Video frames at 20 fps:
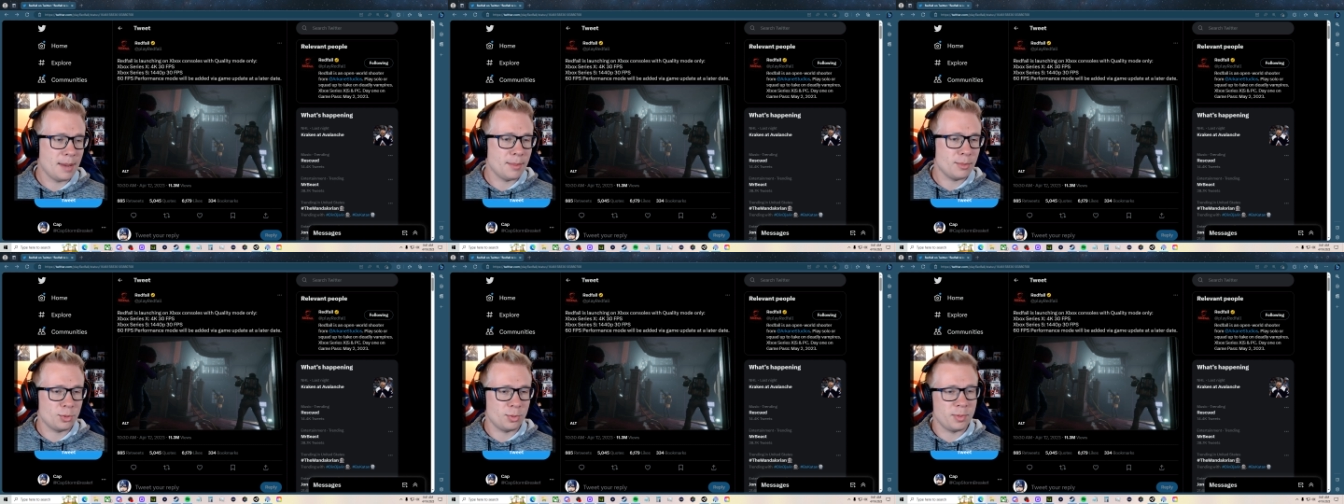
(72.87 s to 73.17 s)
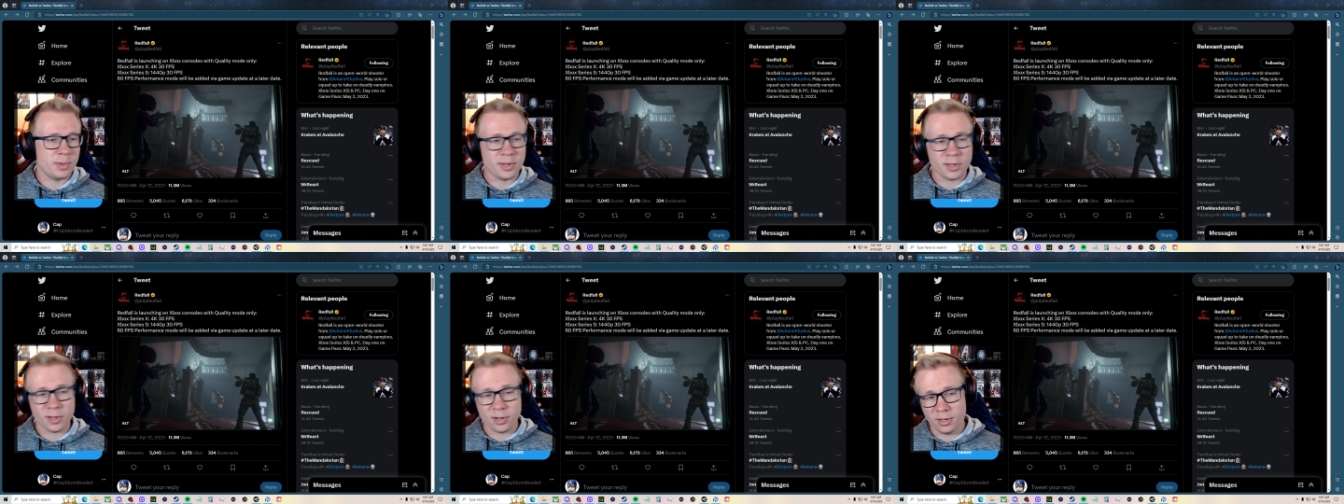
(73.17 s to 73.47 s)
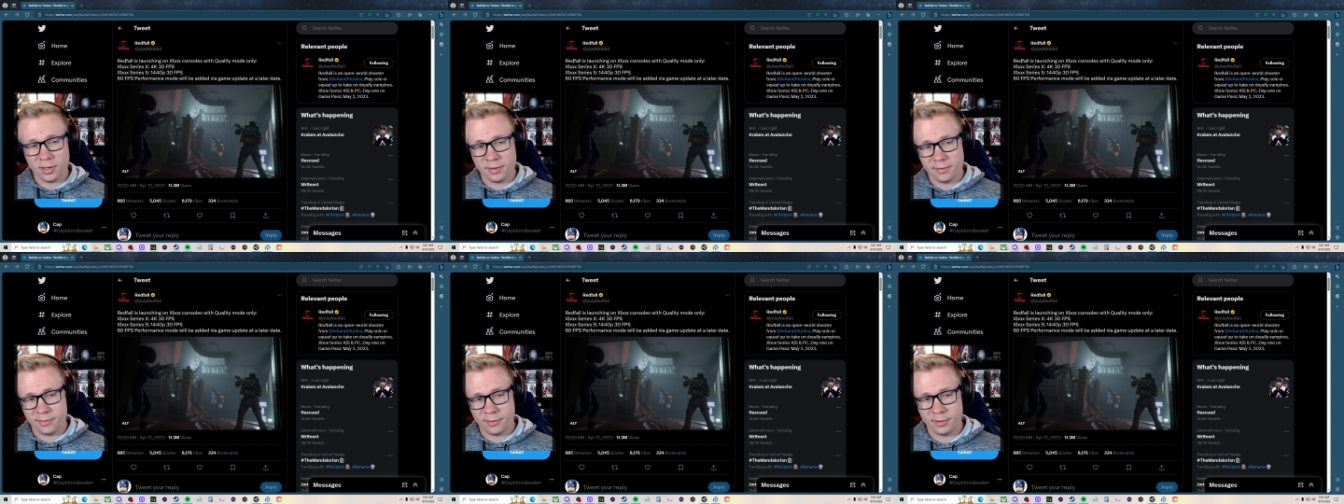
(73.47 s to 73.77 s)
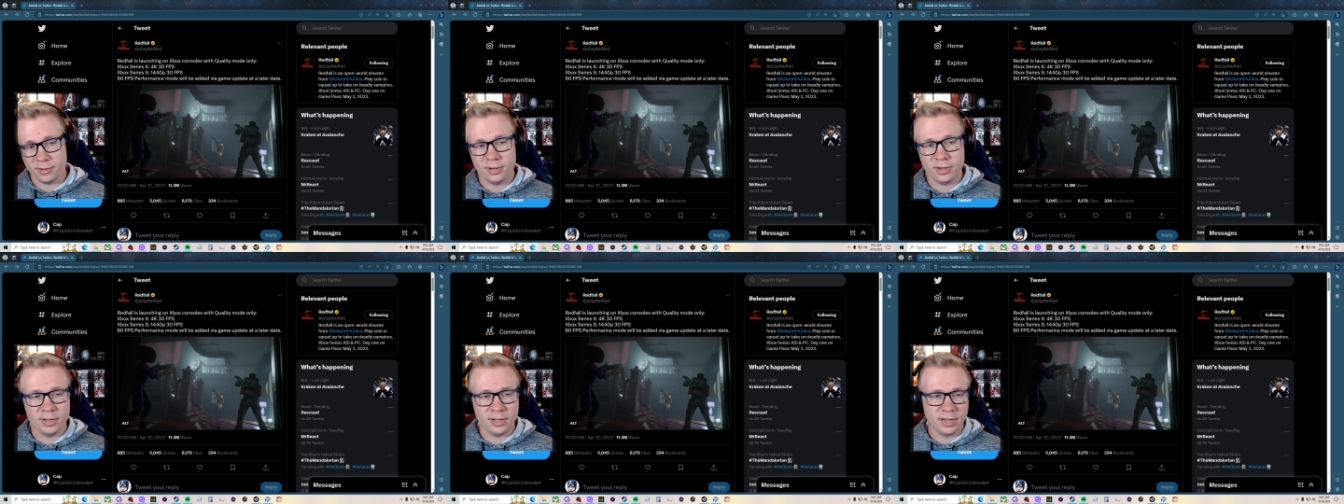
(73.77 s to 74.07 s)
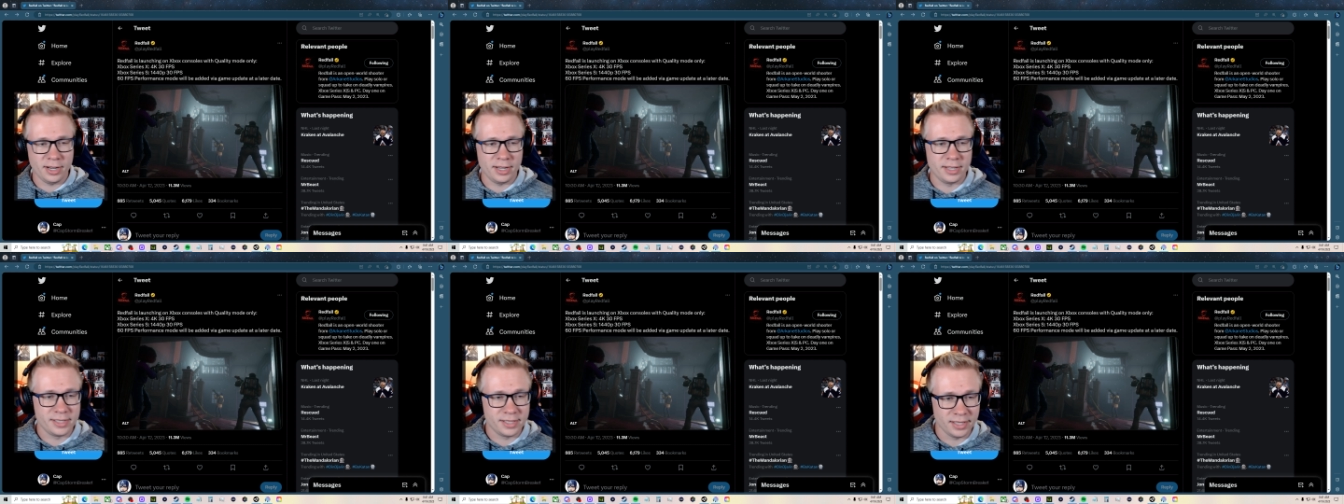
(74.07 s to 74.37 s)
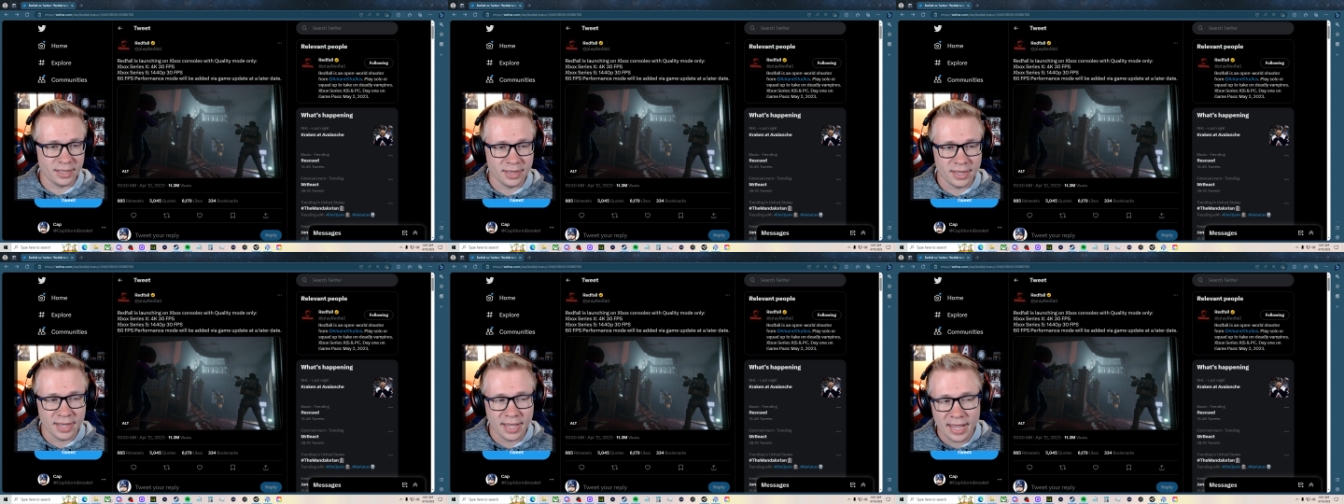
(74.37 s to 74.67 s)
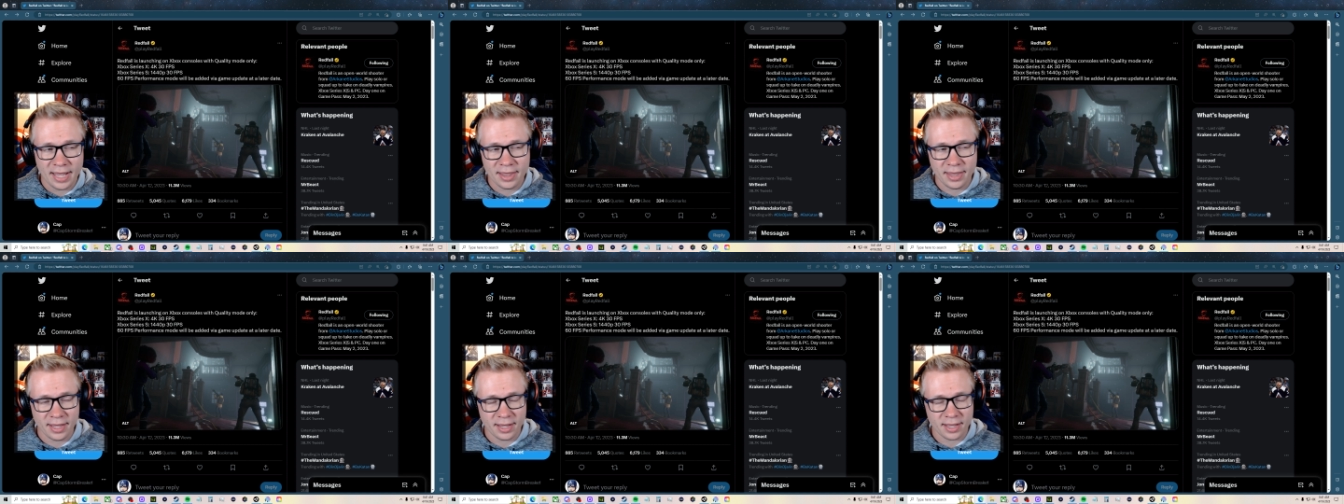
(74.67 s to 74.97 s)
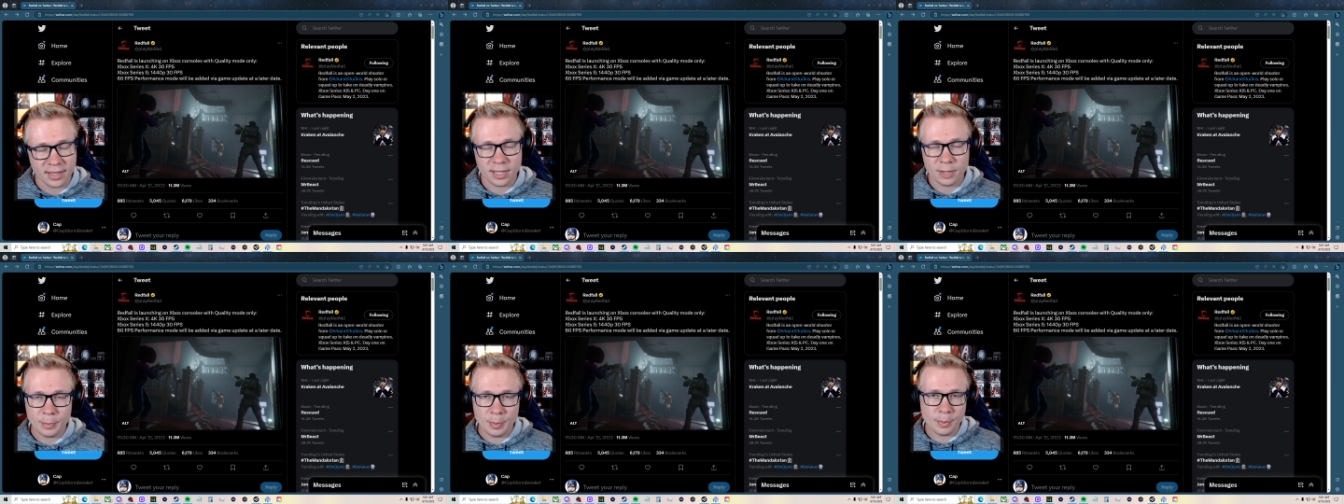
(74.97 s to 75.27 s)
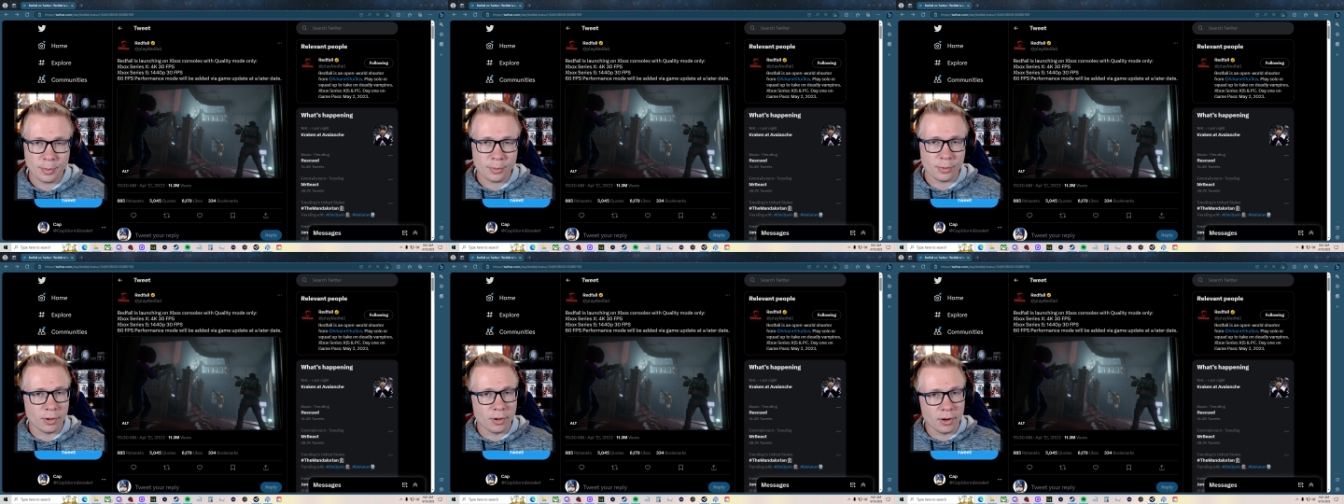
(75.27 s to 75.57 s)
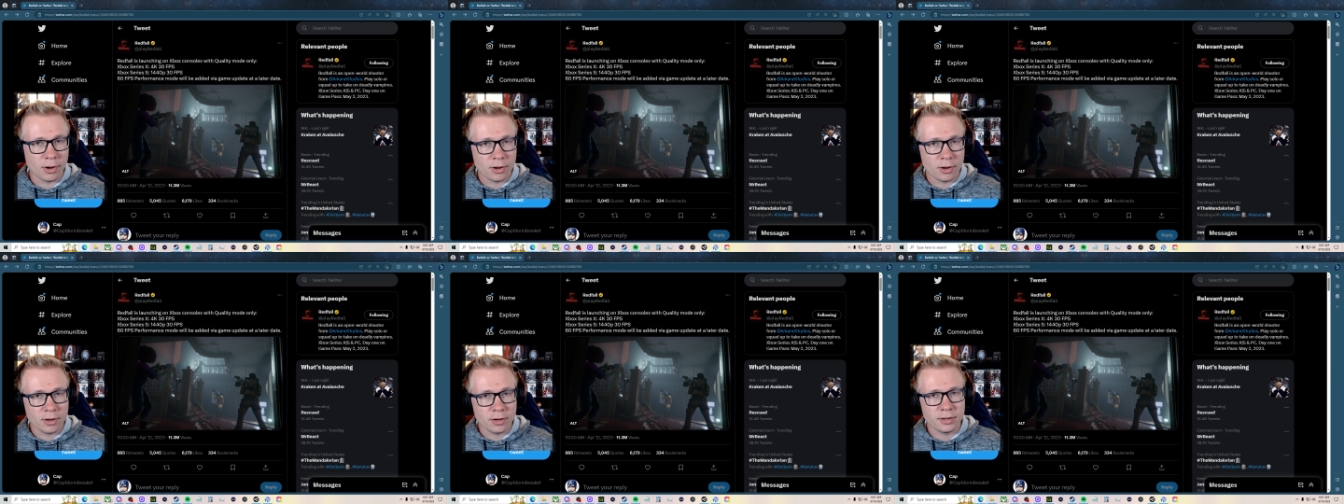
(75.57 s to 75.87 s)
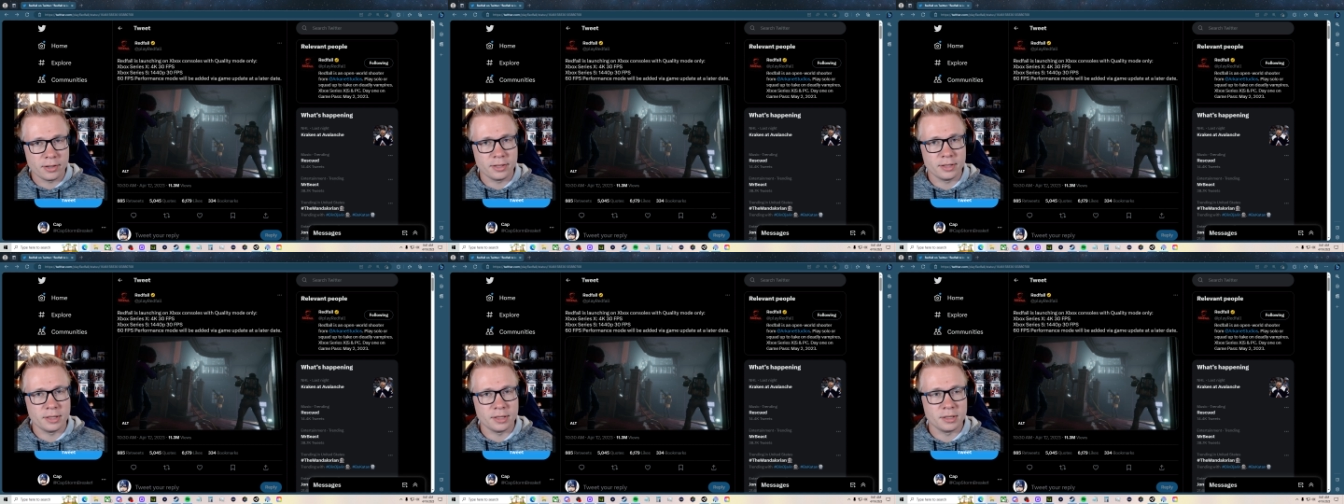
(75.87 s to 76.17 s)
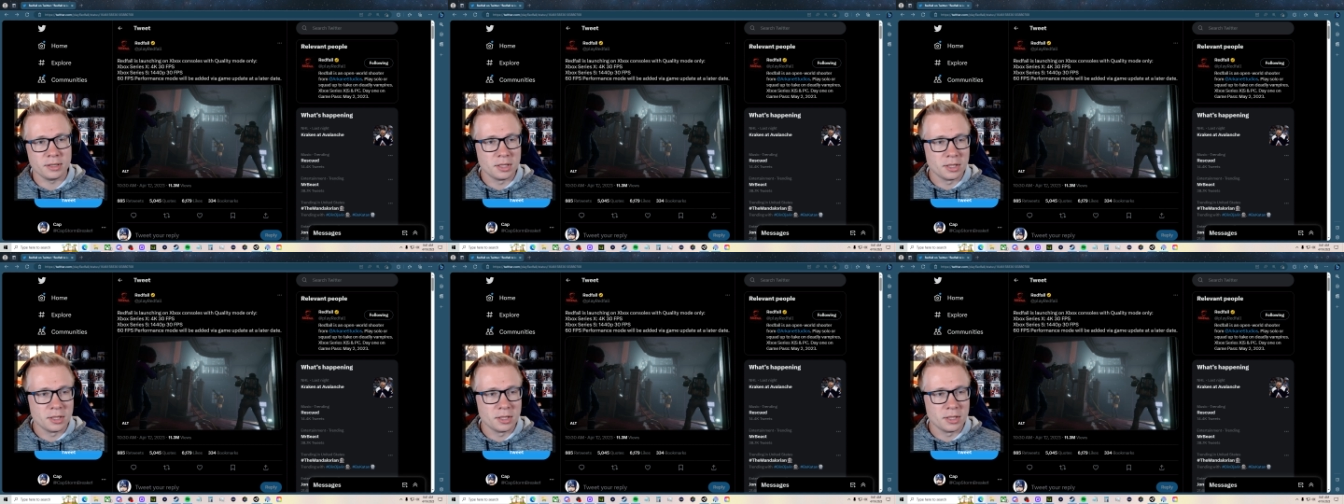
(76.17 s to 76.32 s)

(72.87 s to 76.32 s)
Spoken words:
Should we be calling for a delay like a lot of people are? And